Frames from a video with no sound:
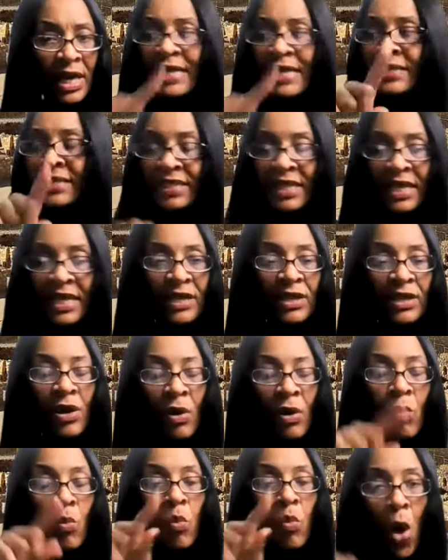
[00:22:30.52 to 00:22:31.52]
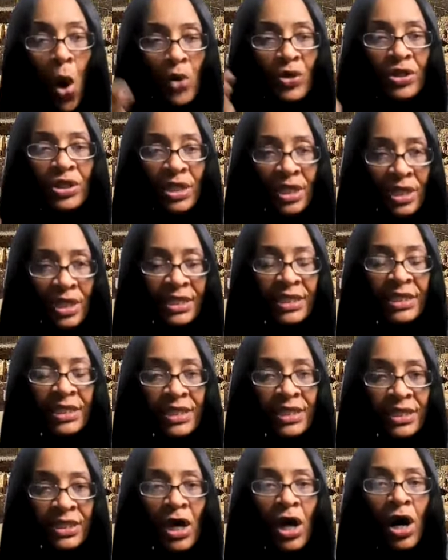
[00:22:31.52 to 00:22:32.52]
as they walked
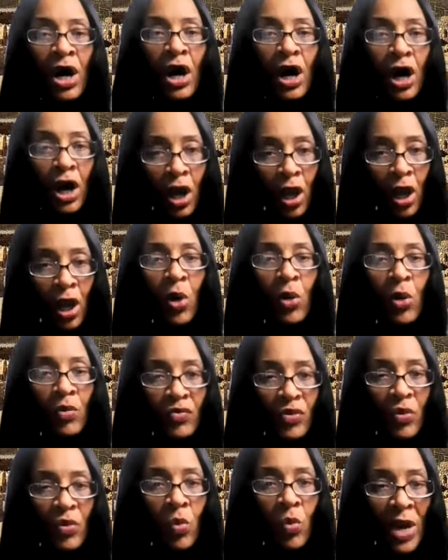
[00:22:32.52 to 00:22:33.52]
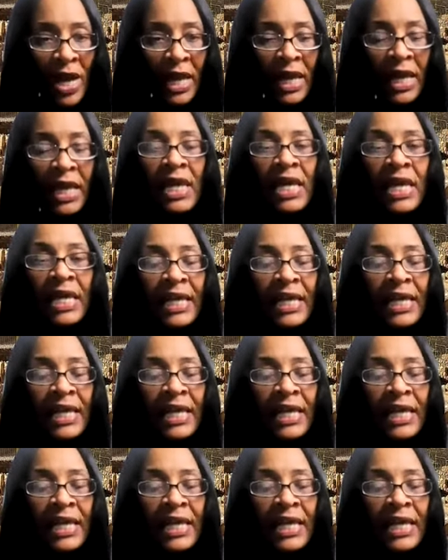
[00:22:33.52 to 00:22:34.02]
us along the way